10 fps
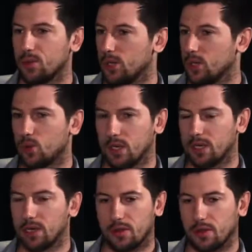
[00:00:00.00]
Within 1
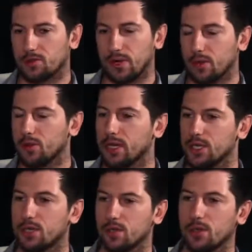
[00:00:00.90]
year, I think
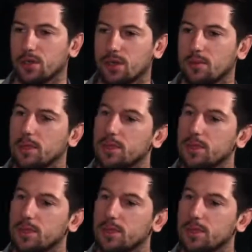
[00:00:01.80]
regulation will come in.